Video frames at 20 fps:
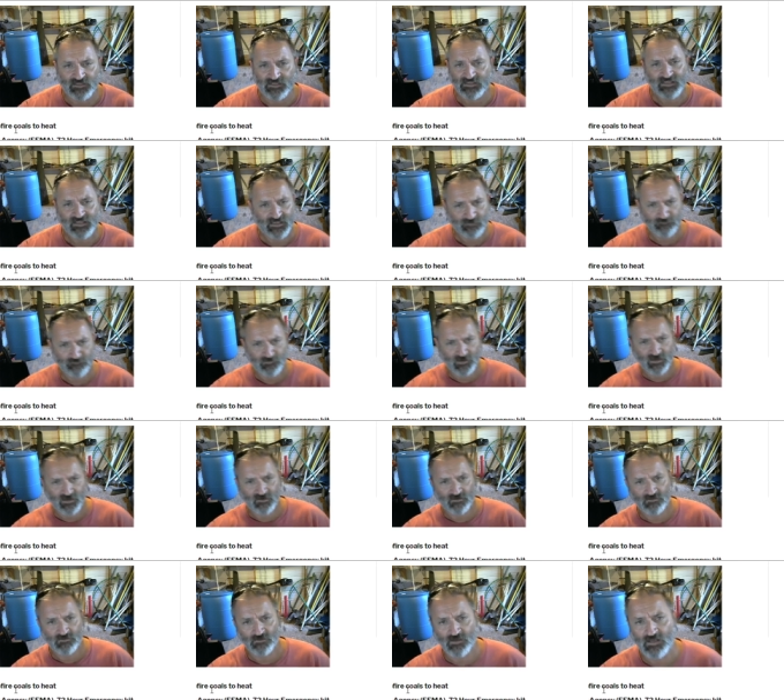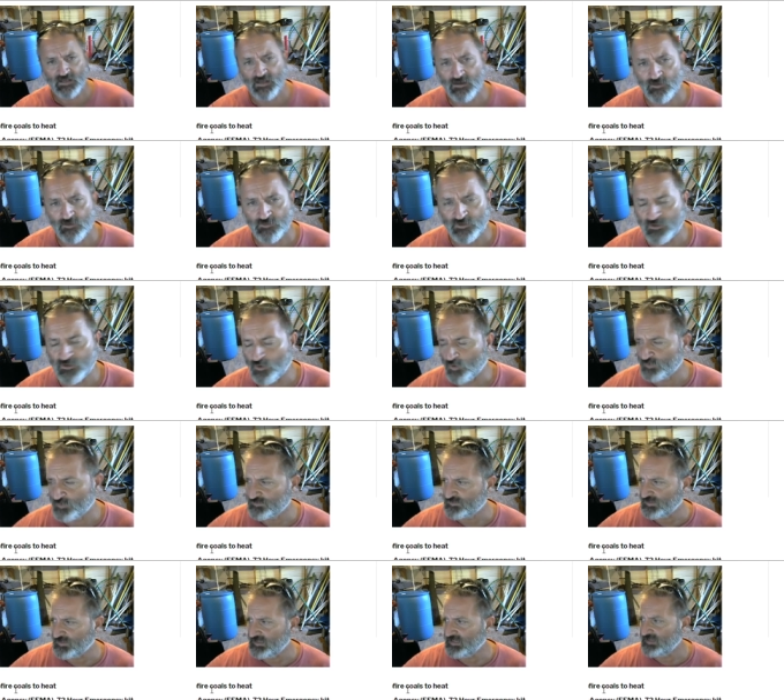on a campfire uh, or the
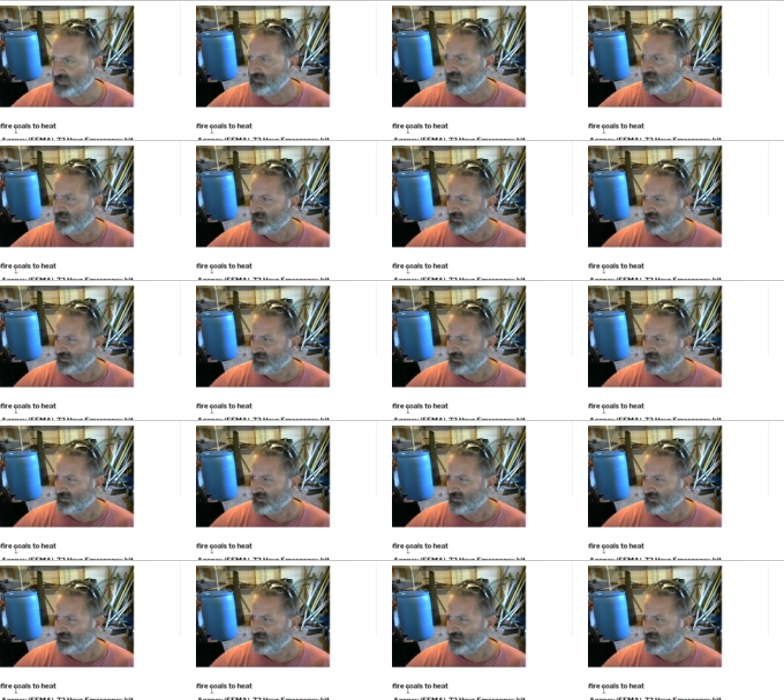coals to heat.